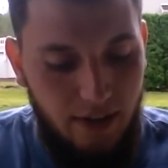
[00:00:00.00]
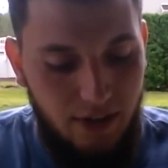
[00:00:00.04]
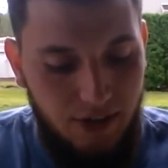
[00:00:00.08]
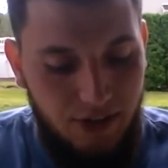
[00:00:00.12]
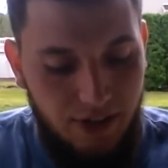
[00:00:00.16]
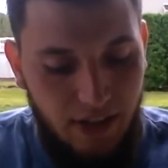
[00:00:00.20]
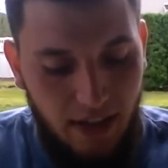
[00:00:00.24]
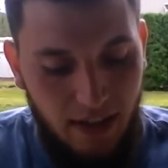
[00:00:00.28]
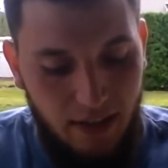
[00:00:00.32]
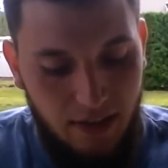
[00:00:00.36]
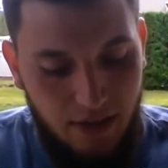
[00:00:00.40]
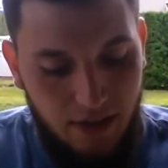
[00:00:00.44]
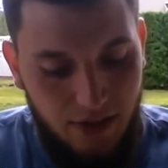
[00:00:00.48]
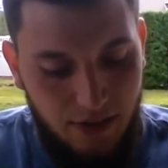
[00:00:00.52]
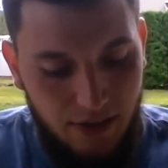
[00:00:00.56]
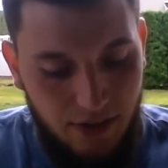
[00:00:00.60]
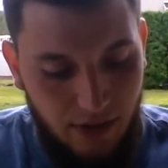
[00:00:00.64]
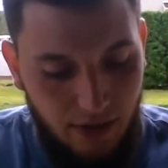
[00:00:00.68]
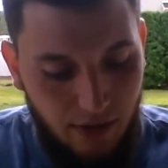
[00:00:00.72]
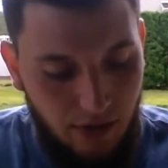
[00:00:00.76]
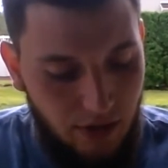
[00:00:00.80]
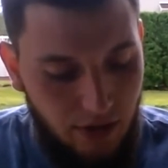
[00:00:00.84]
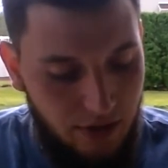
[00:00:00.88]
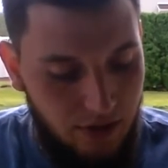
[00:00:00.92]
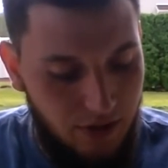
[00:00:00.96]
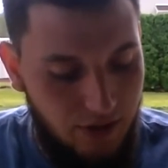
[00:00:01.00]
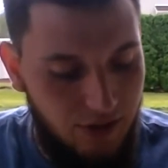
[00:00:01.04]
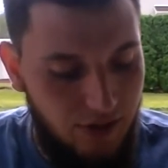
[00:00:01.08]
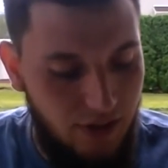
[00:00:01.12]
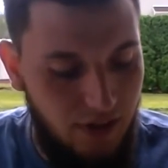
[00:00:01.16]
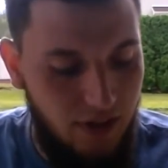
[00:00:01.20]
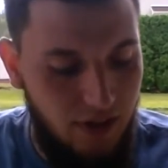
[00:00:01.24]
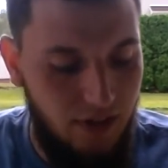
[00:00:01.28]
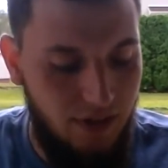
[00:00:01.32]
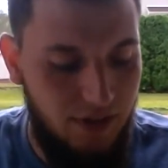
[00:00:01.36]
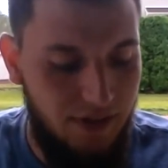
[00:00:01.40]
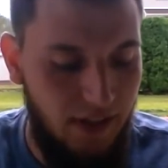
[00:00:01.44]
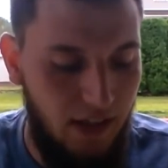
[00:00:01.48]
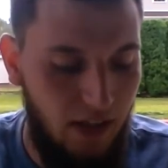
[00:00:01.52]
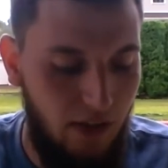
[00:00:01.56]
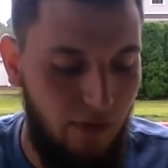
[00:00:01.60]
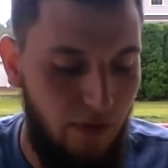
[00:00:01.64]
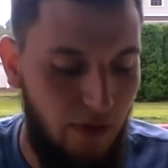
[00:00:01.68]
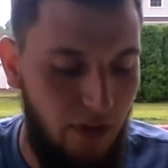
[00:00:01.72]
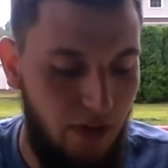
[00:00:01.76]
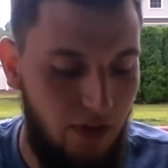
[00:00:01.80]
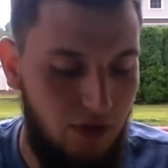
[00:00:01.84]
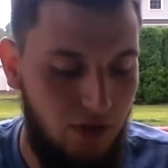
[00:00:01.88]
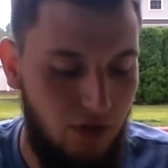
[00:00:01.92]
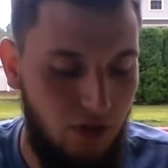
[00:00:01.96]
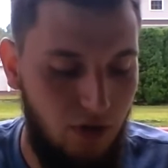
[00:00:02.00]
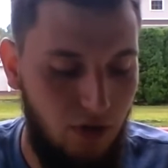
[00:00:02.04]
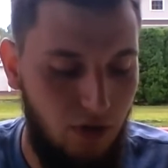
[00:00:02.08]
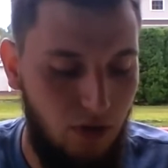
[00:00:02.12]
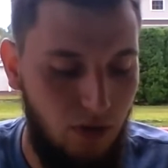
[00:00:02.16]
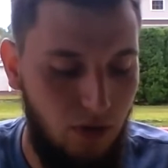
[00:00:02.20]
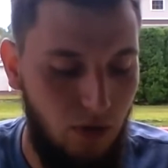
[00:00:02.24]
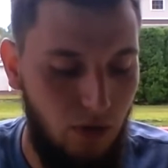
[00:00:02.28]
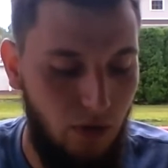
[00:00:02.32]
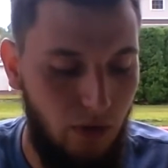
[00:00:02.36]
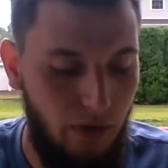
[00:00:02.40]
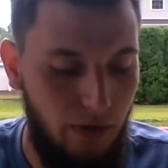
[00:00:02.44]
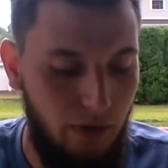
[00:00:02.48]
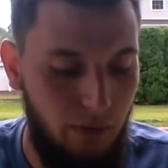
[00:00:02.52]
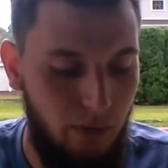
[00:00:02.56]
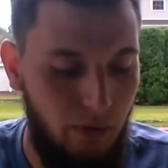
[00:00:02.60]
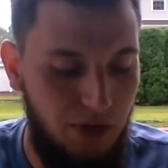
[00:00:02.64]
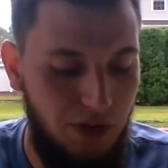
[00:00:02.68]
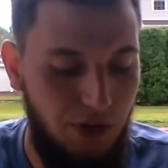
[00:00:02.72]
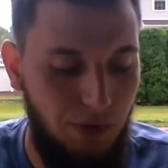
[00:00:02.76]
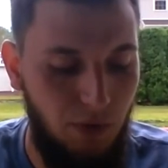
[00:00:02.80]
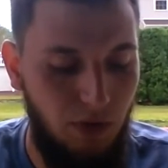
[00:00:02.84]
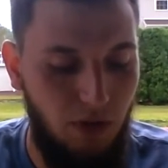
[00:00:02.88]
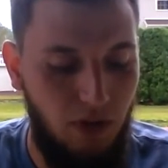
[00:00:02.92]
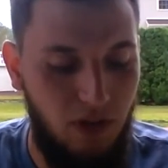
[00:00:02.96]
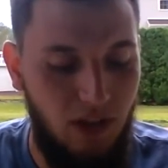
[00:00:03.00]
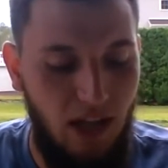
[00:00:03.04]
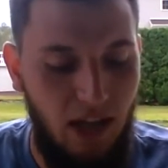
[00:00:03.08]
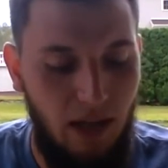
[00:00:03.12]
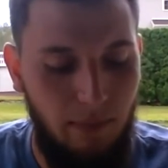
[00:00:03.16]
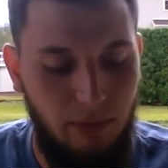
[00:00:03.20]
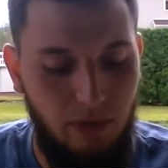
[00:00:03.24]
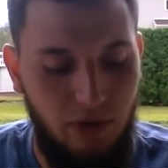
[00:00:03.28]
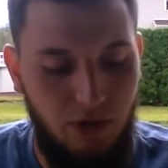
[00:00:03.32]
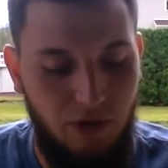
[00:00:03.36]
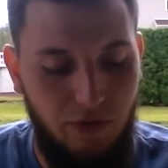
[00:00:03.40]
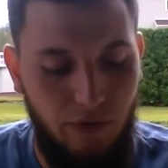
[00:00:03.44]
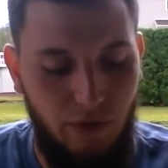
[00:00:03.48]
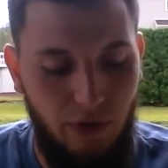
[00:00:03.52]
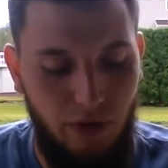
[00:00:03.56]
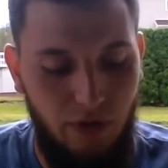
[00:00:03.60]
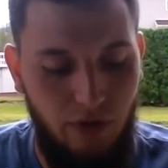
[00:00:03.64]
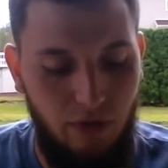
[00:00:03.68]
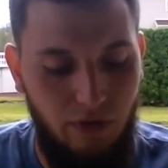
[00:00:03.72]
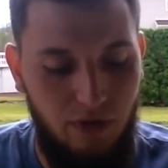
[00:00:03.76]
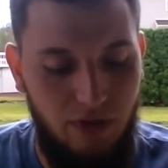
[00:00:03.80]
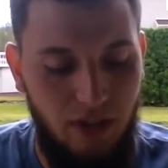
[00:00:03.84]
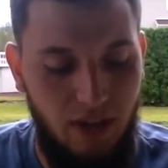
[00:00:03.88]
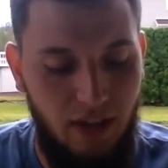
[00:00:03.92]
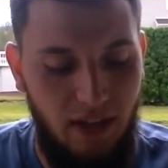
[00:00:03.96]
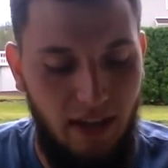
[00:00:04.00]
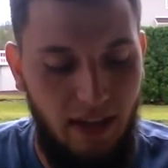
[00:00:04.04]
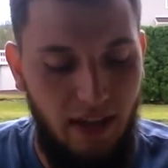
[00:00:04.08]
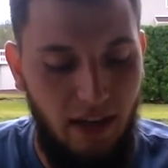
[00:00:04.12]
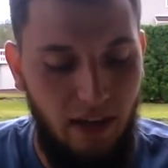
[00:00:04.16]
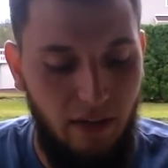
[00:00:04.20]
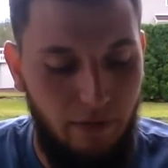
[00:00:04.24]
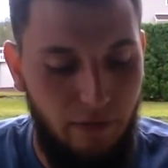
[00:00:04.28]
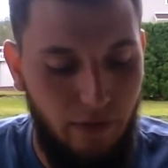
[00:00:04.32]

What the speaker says: Stand still and see the salvation of the Lord, which he will accomplish for you today.